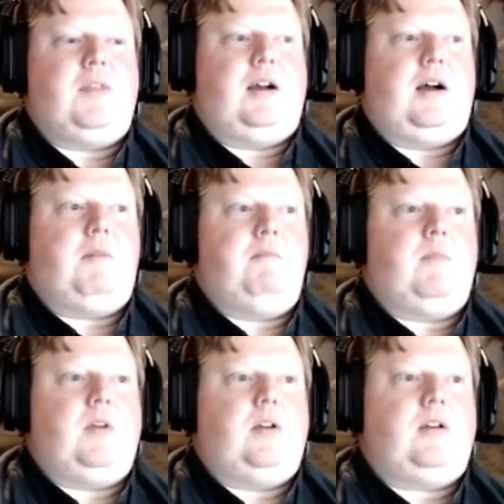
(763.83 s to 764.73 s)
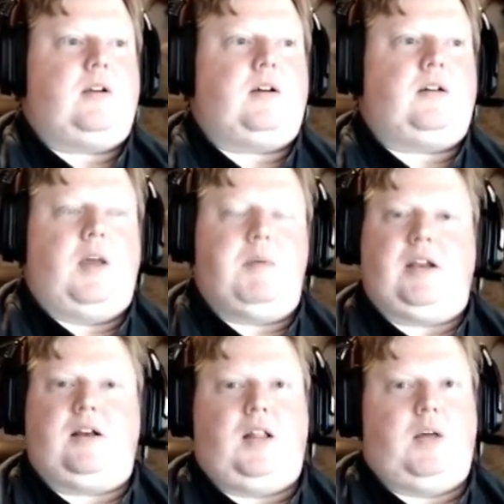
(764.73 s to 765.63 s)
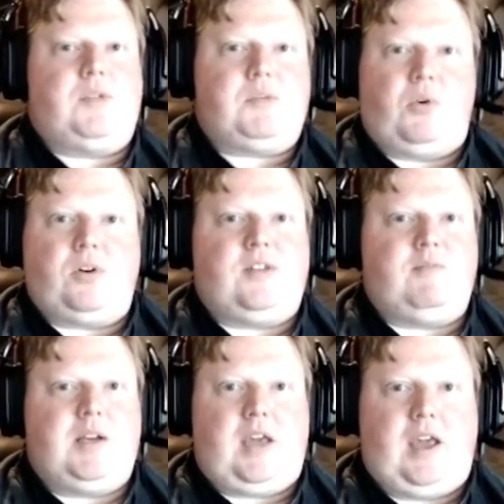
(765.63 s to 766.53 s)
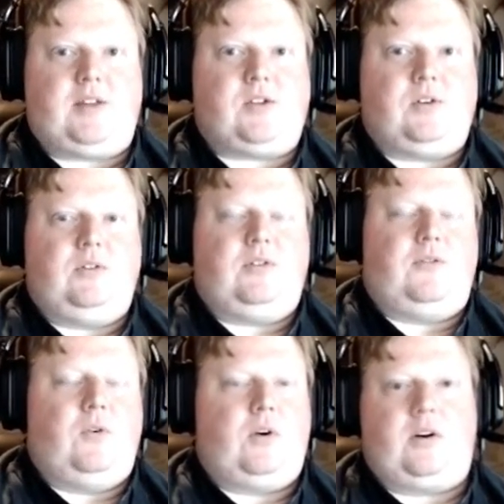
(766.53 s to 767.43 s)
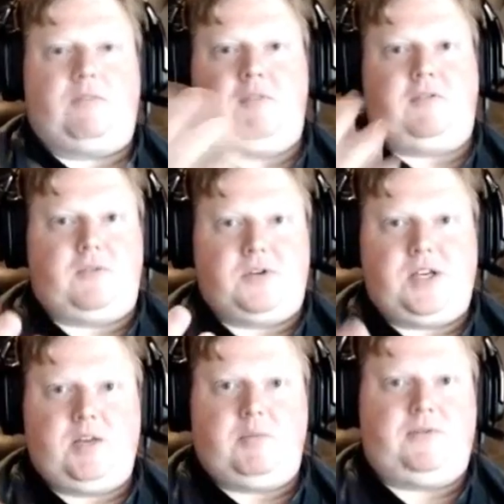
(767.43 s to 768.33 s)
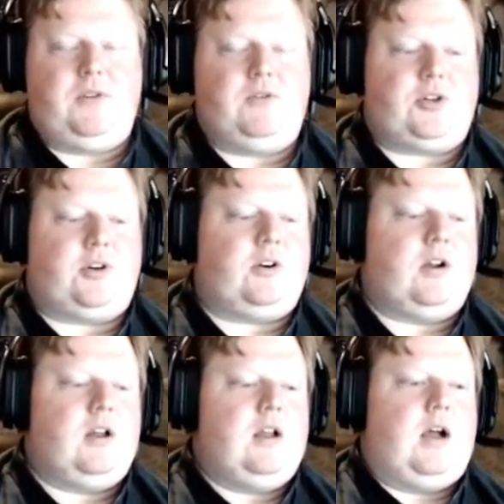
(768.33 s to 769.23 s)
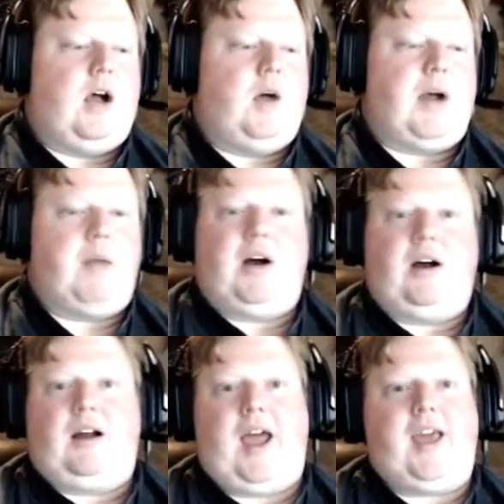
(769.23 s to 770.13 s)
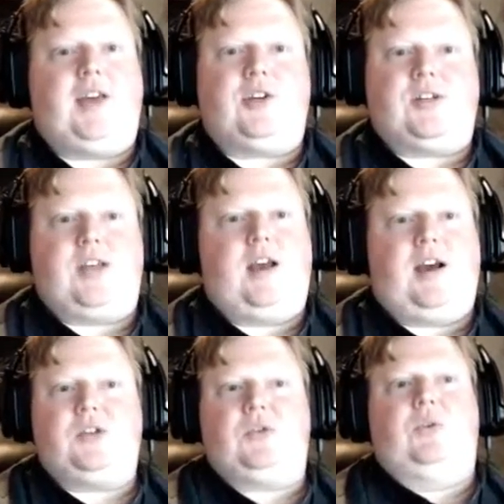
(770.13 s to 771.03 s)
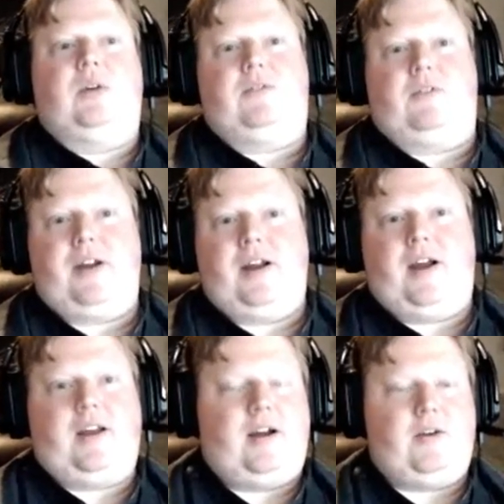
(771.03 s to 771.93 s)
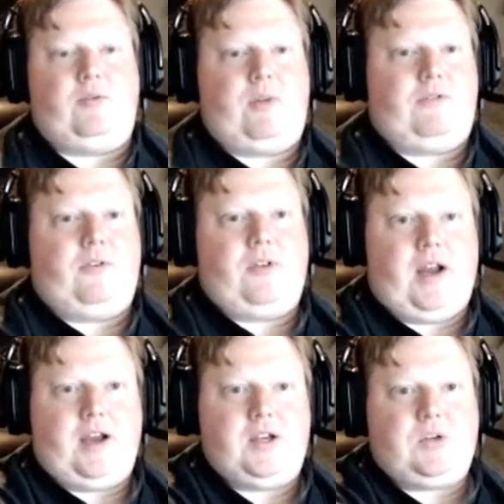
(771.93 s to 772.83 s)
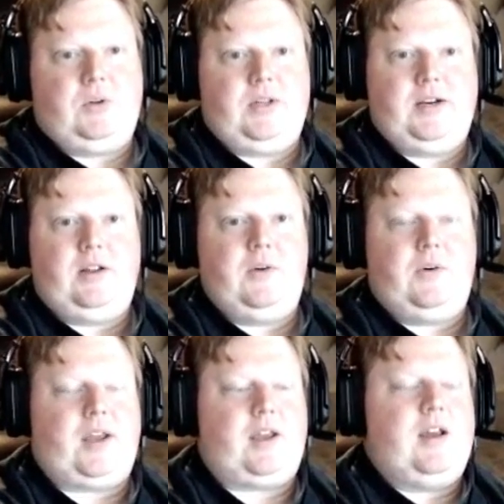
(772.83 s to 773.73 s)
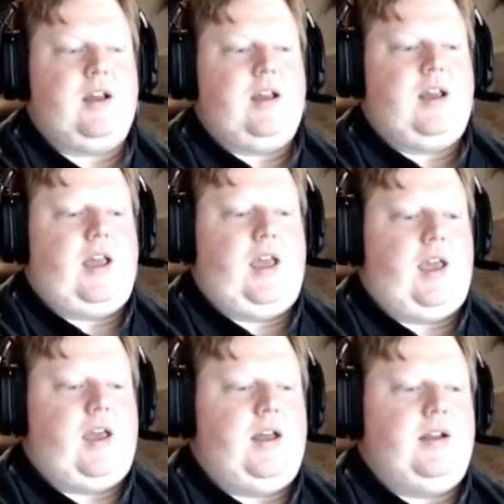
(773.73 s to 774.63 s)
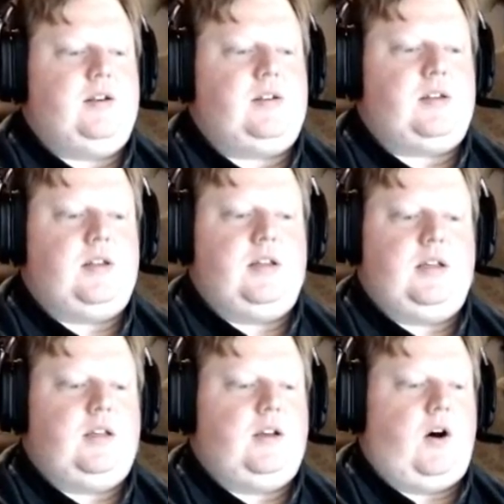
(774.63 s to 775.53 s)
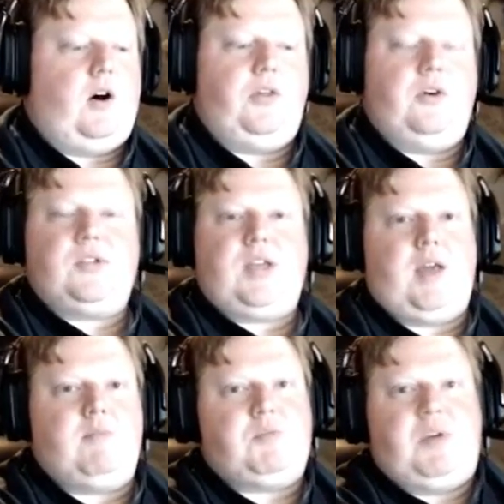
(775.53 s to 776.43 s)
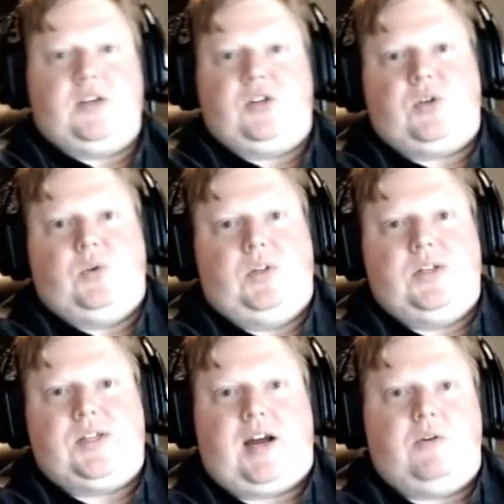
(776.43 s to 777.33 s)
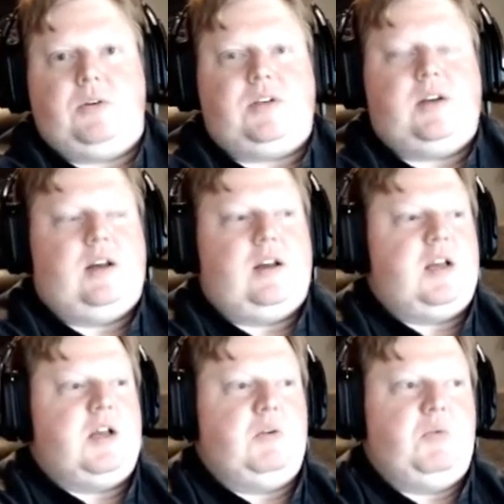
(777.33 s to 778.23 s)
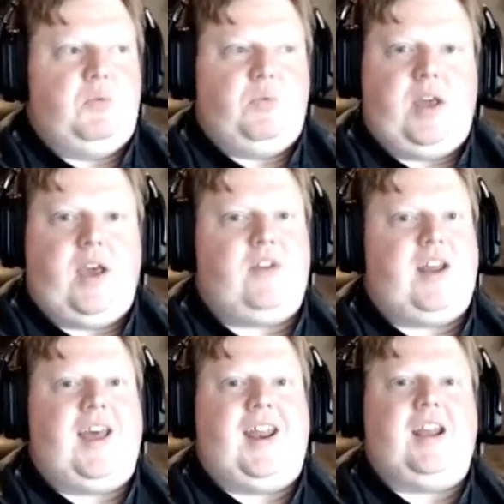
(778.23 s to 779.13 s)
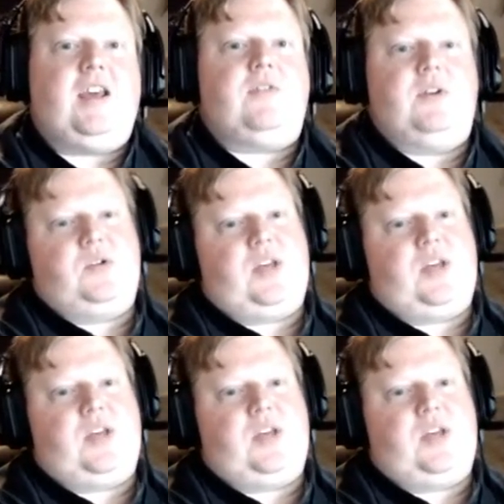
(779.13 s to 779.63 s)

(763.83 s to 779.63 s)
club sports have been canceled for the foreseeable future. I'm a IHSA high school referee. I referee high school in Illinois. And all those games, because school is out, we haven't had any of those